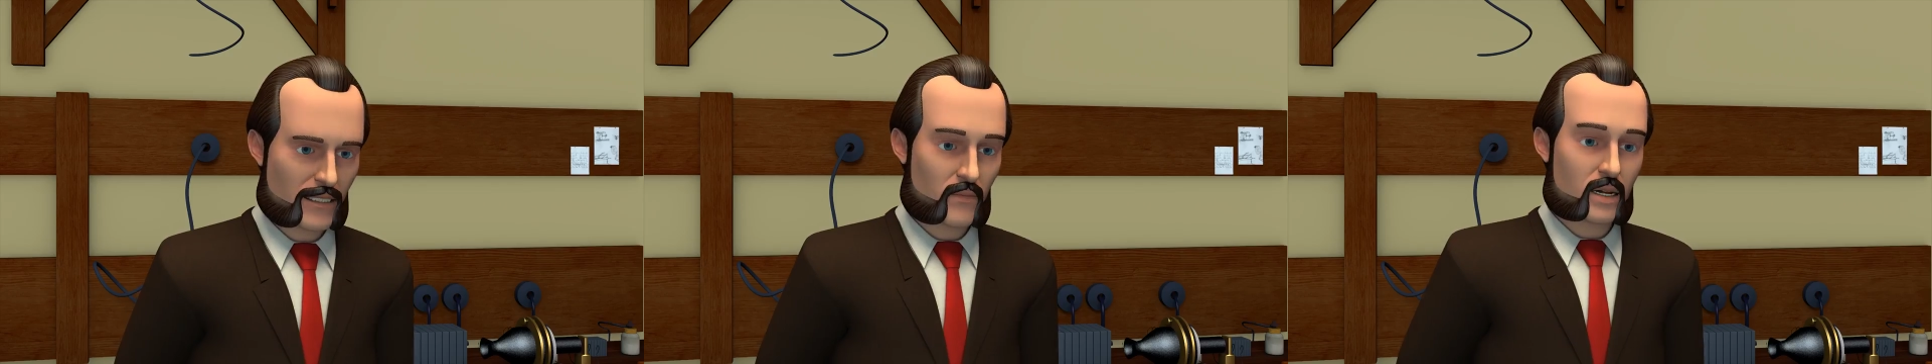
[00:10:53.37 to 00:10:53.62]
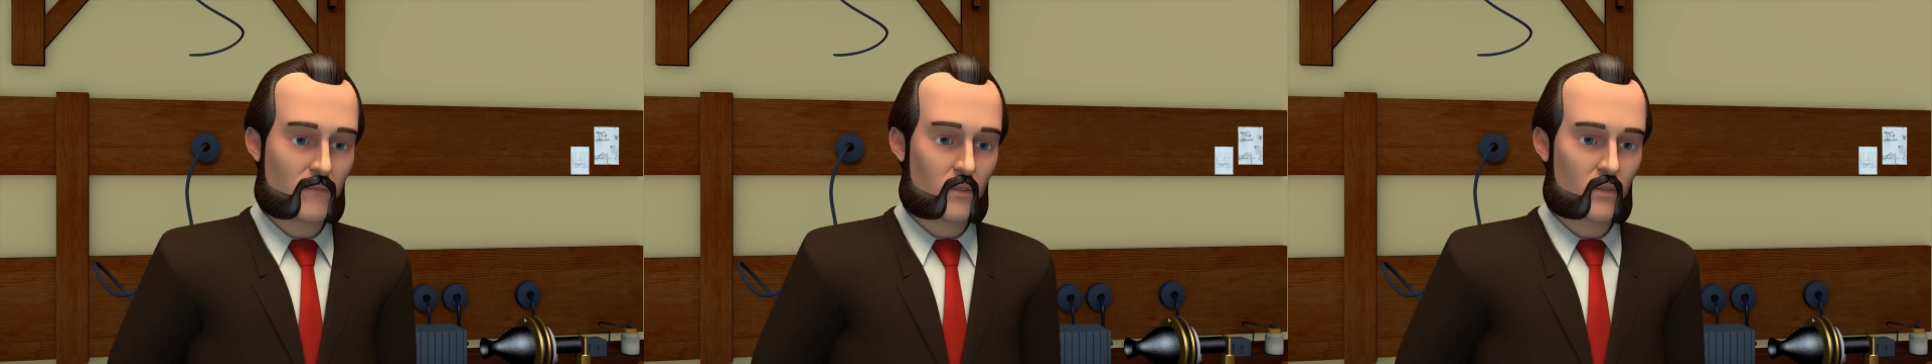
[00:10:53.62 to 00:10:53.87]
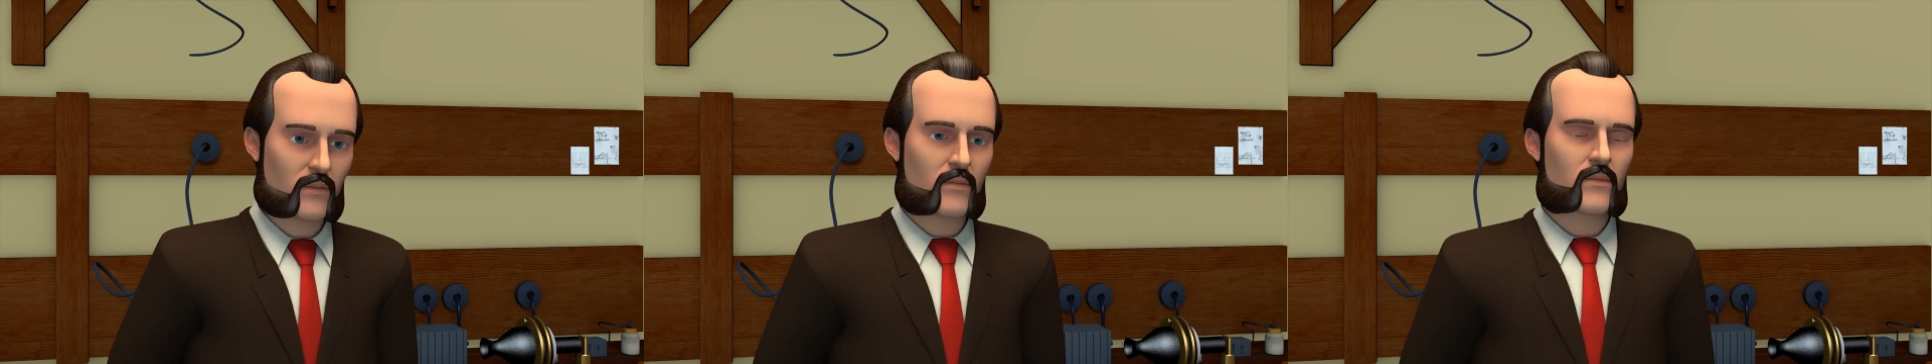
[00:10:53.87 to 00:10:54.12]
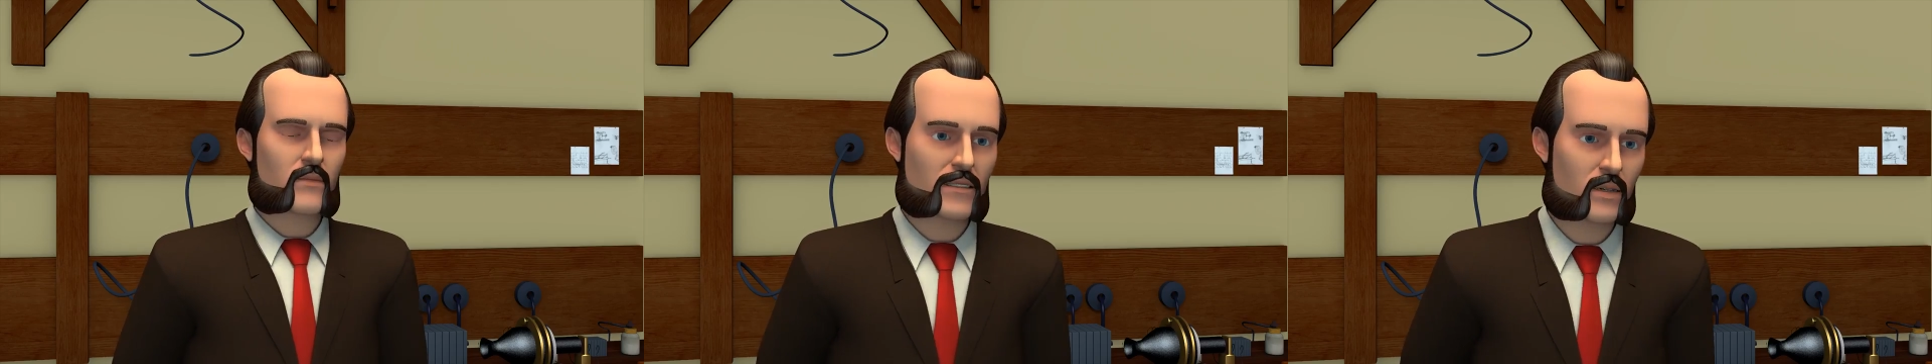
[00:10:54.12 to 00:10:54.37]
Yes, Appu.
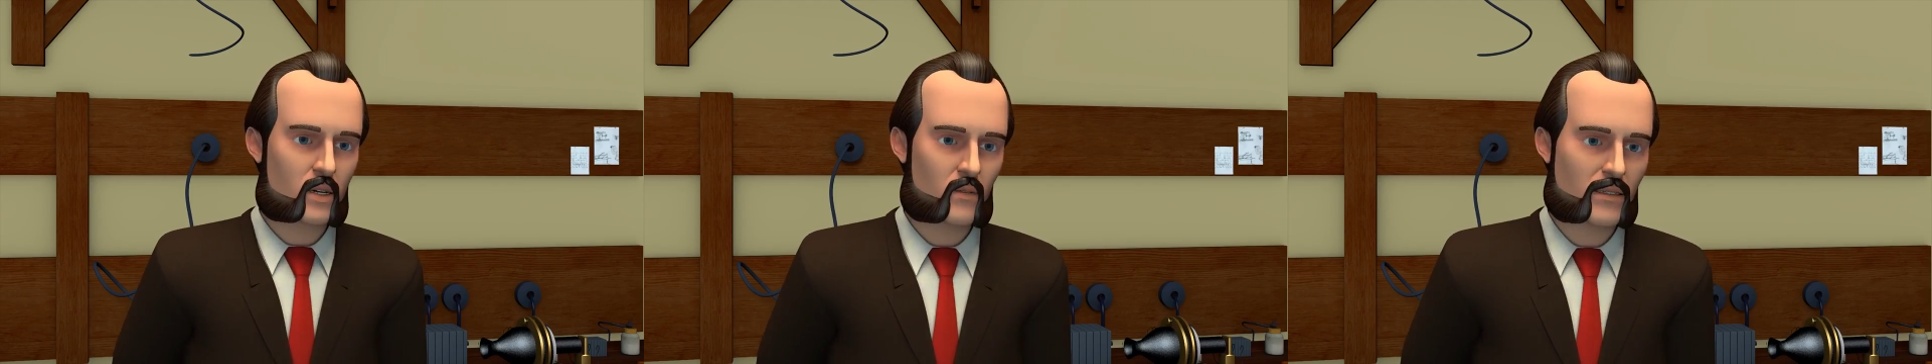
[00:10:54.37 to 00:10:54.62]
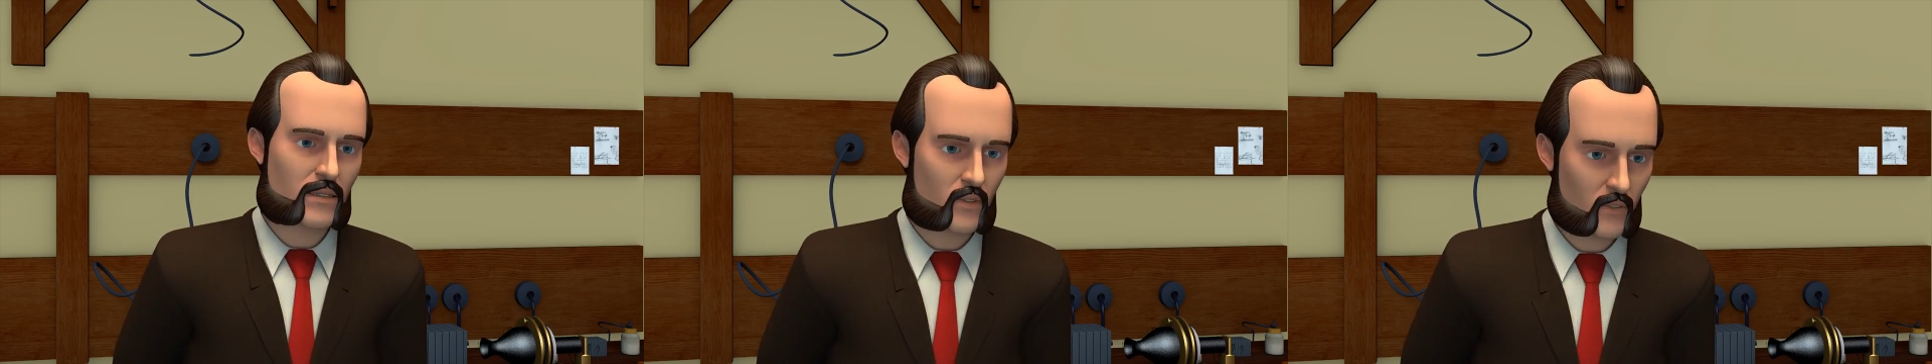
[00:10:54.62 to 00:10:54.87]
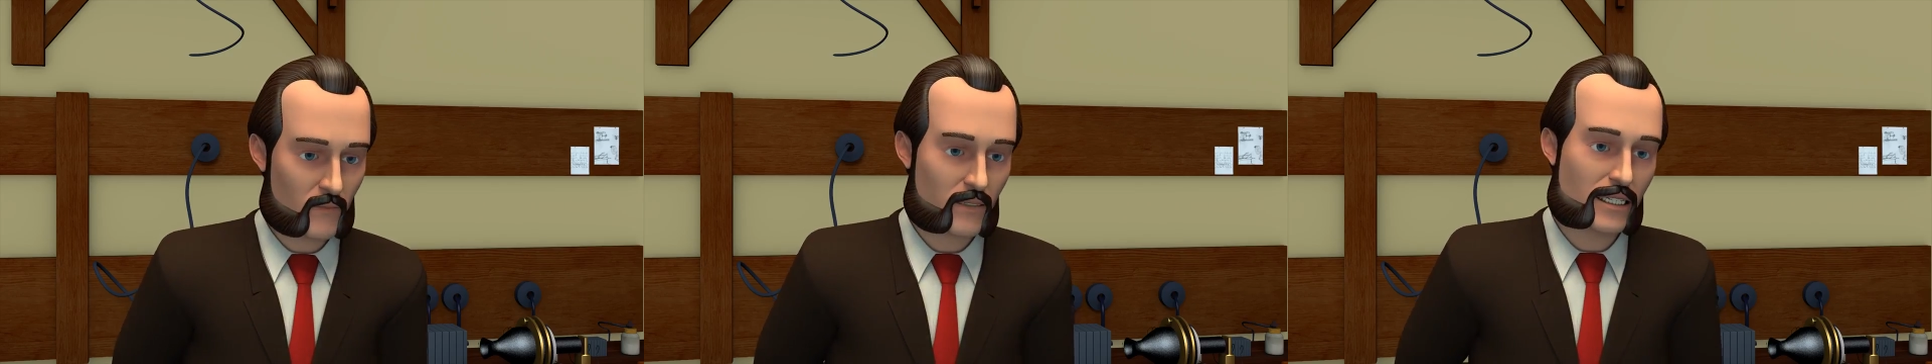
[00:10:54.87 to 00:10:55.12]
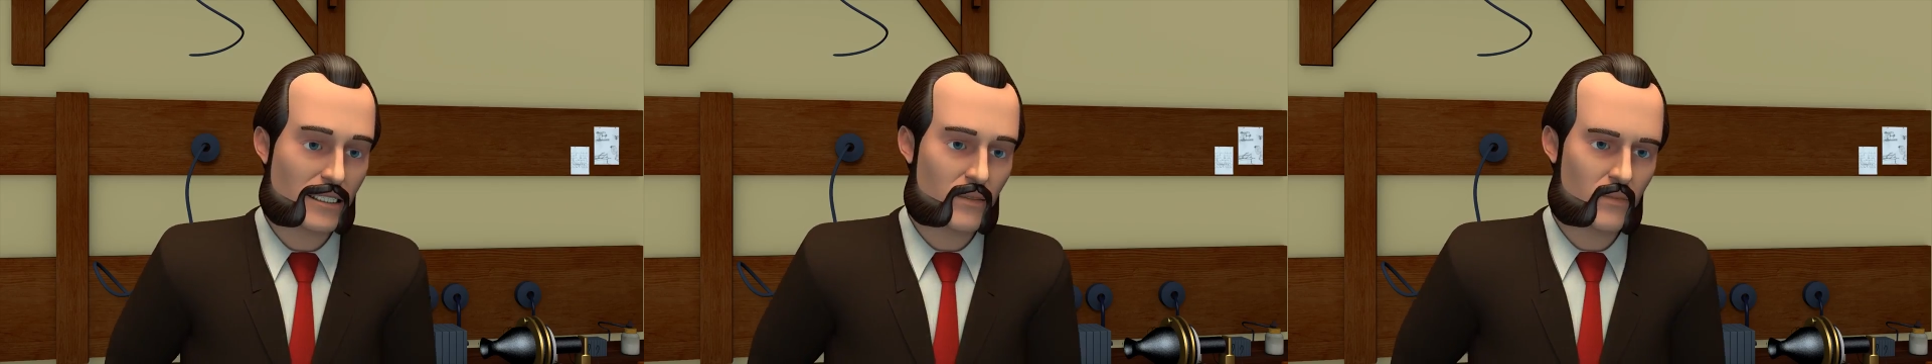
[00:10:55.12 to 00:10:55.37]
The sound is
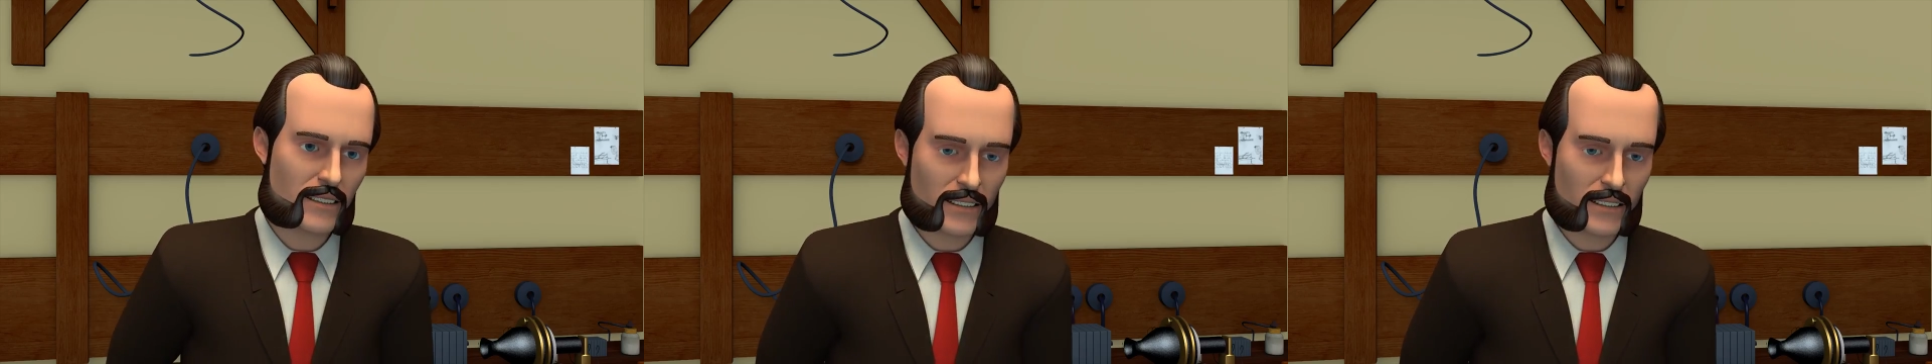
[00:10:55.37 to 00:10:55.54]
compressed